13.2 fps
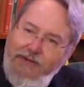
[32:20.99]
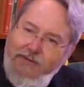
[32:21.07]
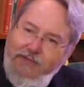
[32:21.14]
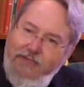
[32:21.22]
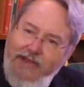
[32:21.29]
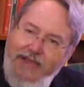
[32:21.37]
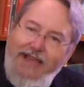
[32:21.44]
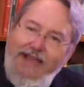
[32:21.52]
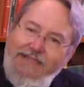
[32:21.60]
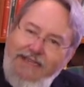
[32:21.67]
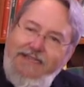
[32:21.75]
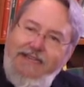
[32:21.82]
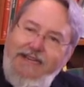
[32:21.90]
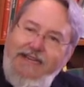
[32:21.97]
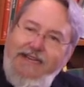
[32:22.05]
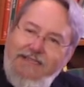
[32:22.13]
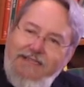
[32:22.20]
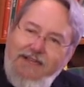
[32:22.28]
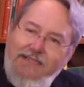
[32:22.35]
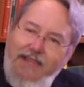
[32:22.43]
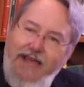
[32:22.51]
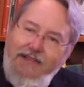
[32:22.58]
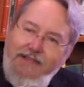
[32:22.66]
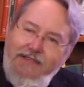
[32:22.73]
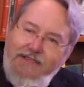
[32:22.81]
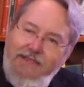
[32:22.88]
Oh, yes. Did, did, he discuss that
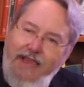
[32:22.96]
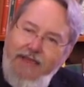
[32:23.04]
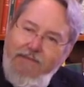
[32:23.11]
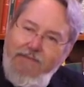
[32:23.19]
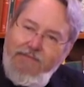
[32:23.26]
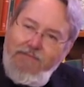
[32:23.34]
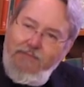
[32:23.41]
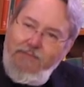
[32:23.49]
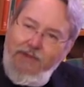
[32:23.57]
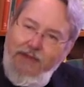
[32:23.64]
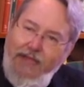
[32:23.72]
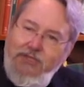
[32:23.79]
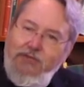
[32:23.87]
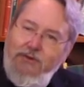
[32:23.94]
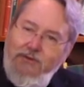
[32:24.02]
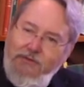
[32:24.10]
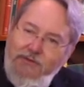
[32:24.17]
in the same yes, lecture?